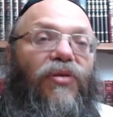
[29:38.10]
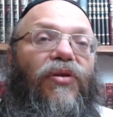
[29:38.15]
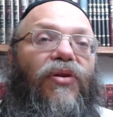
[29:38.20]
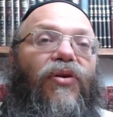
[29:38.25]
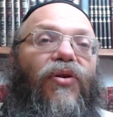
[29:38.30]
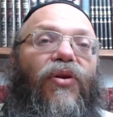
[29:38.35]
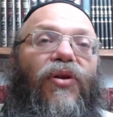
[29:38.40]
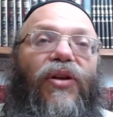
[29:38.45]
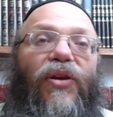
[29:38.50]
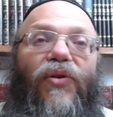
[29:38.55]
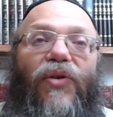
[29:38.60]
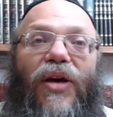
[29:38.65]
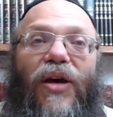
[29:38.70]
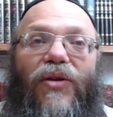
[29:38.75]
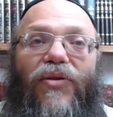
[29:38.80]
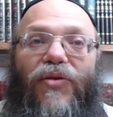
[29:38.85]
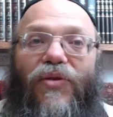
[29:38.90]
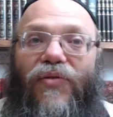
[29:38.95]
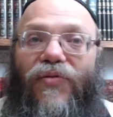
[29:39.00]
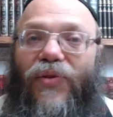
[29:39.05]

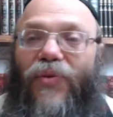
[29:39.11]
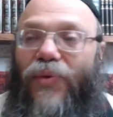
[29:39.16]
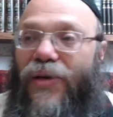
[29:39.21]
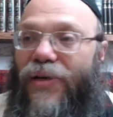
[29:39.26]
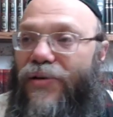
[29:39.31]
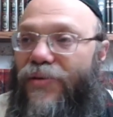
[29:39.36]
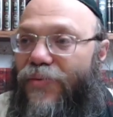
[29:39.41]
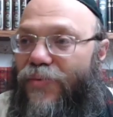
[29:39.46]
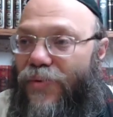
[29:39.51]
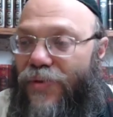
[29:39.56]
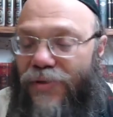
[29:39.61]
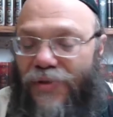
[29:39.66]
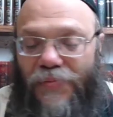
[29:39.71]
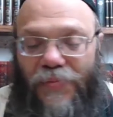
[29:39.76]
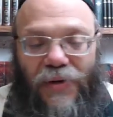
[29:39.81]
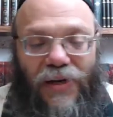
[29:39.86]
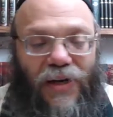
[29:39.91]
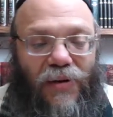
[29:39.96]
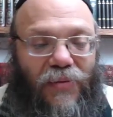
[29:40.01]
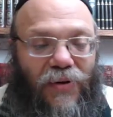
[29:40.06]
continuation of the week, we'll
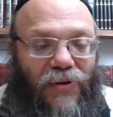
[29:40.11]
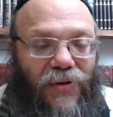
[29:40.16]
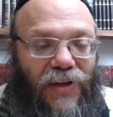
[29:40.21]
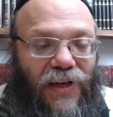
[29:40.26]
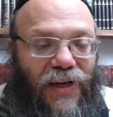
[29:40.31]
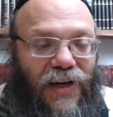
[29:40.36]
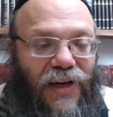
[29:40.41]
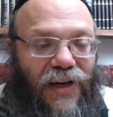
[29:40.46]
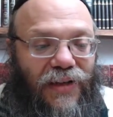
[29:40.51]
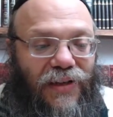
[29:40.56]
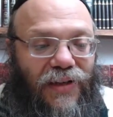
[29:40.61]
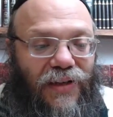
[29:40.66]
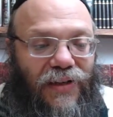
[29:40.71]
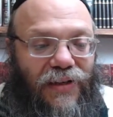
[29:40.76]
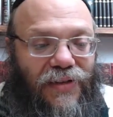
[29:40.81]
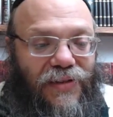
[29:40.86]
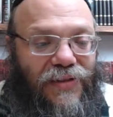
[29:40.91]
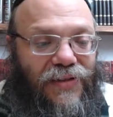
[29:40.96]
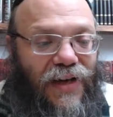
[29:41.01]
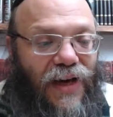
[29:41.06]
speak about the Agadah
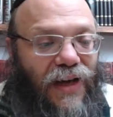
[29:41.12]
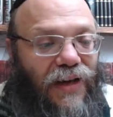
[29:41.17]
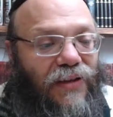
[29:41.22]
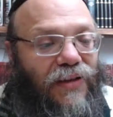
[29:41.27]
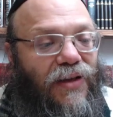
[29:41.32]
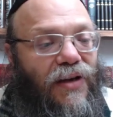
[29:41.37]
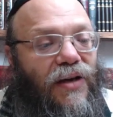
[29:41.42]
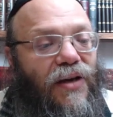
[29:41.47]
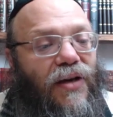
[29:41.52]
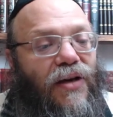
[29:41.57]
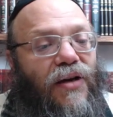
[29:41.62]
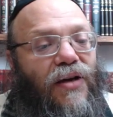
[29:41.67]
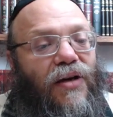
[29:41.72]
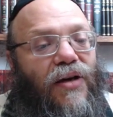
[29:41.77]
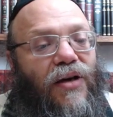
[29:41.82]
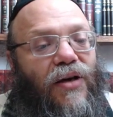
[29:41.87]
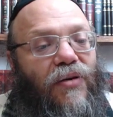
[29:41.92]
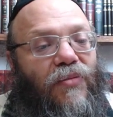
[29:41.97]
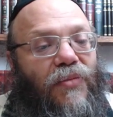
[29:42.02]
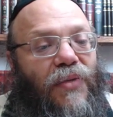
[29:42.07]
inside.
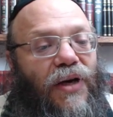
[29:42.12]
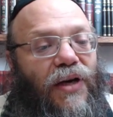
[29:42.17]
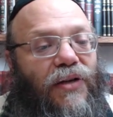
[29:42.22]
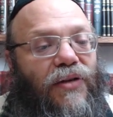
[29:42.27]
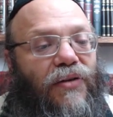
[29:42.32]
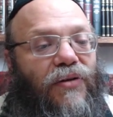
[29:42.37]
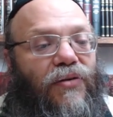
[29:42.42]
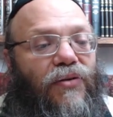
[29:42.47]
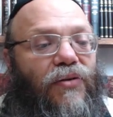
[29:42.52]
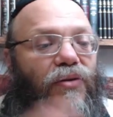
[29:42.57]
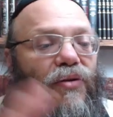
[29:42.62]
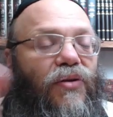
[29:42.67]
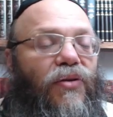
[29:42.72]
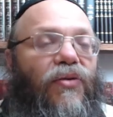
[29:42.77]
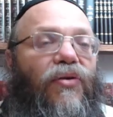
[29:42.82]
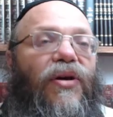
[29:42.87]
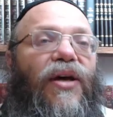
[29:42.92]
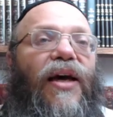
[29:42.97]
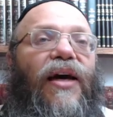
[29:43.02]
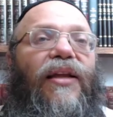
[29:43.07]
But
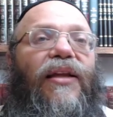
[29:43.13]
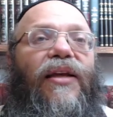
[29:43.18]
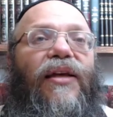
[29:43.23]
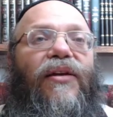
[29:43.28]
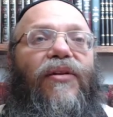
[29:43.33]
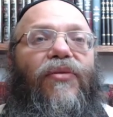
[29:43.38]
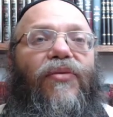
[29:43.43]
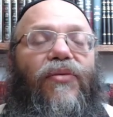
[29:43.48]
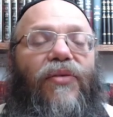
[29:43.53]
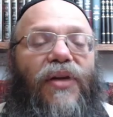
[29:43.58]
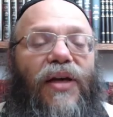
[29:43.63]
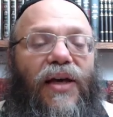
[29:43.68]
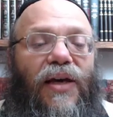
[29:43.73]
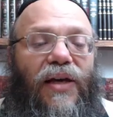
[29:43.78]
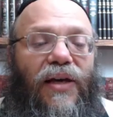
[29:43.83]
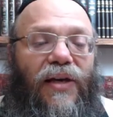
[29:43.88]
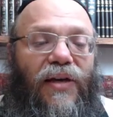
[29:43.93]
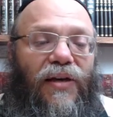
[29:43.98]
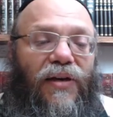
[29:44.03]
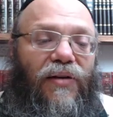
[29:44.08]
you're getting to
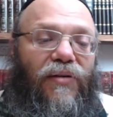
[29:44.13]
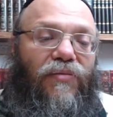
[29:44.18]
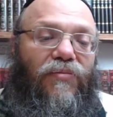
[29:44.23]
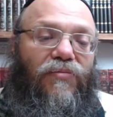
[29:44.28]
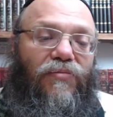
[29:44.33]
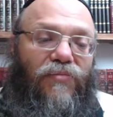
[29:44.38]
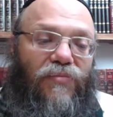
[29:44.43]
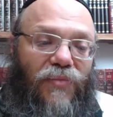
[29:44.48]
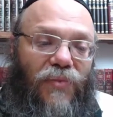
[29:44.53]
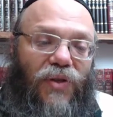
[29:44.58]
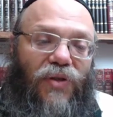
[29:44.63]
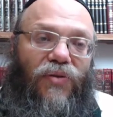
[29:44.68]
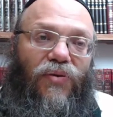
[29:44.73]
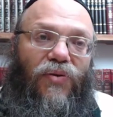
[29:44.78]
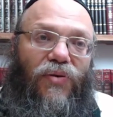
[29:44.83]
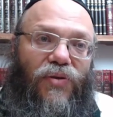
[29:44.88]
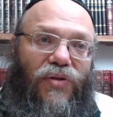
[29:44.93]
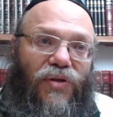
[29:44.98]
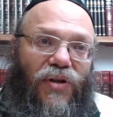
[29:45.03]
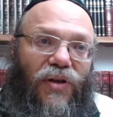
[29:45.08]
you're
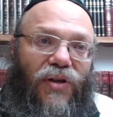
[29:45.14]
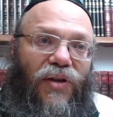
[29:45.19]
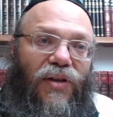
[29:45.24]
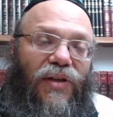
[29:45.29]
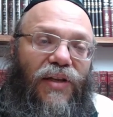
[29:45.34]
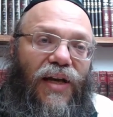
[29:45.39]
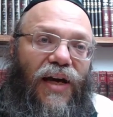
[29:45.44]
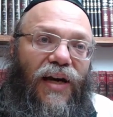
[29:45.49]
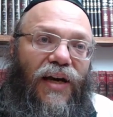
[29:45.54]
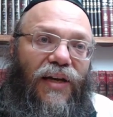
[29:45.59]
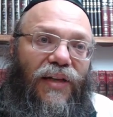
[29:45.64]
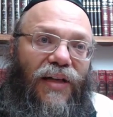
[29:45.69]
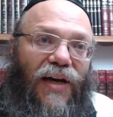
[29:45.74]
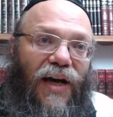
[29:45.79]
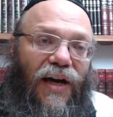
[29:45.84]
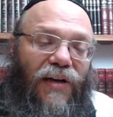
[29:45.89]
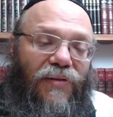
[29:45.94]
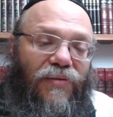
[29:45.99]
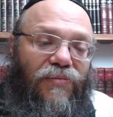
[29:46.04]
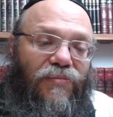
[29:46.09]
starting the
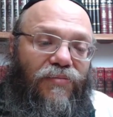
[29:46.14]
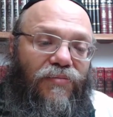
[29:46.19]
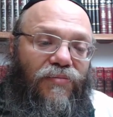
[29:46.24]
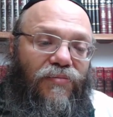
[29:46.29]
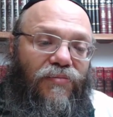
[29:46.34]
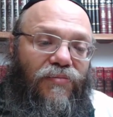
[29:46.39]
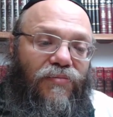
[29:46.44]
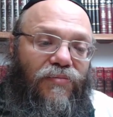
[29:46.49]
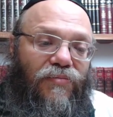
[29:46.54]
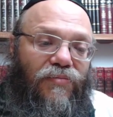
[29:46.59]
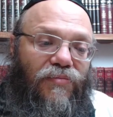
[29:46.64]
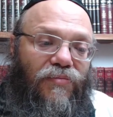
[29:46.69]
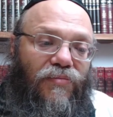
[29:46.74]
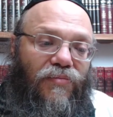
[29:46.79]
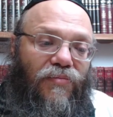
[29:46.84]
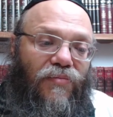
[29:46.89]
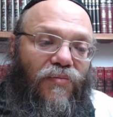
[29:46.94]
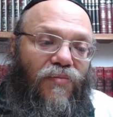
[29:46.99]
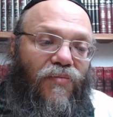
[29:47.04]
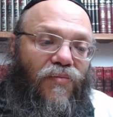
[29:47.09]
Agadah,
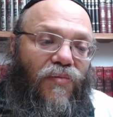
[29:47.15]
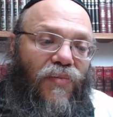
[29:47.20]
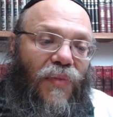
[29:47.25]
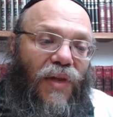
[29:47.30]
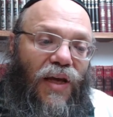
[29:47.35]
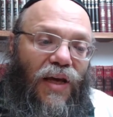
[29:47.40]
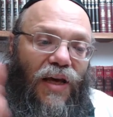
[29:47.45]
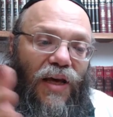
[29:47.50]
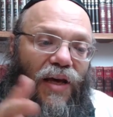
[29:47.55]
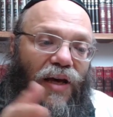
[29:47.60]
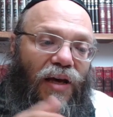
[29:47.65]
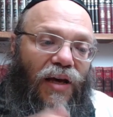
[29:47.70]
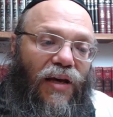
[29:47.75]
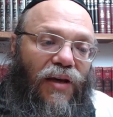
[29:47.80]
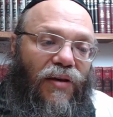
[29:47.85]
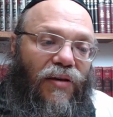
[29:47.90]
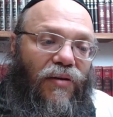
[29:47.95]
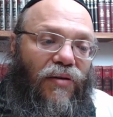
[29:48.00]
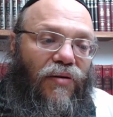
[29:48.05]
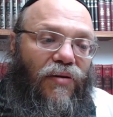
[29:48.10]

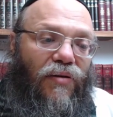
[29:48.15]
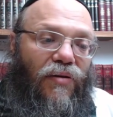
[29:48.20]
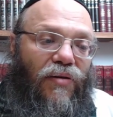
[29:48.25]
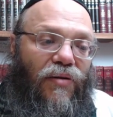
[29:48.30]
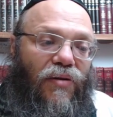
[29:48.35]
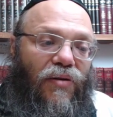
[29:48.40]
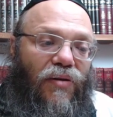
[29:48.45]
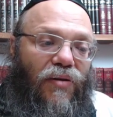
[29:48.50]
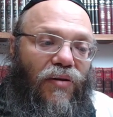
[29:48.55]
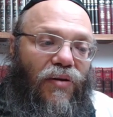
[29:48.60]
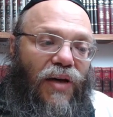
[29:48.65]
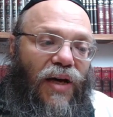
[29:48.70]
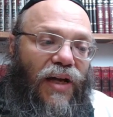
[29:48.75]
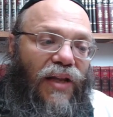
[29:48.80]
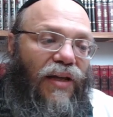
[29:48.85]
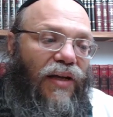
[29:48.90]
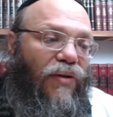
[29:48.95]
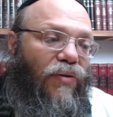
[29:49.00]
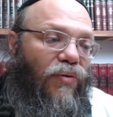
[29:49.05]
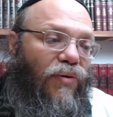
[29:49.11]
and you're
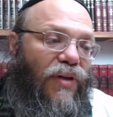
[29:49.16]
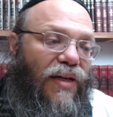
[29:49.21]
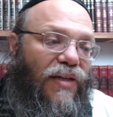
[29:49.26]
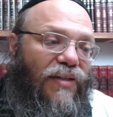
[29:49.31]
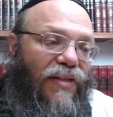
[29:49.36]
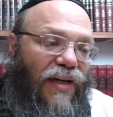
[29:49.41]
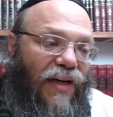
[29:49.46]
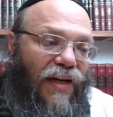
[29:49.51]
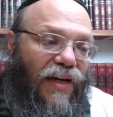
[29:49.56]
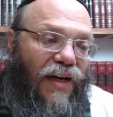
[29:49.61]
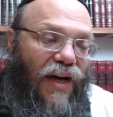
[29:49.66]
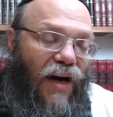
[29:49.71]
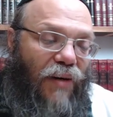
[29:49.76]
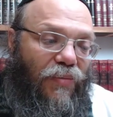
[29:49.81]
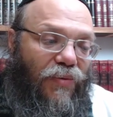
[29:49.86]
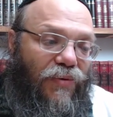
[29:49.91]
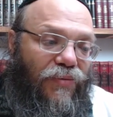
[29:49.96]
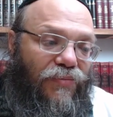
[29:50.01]
getting to the second cup.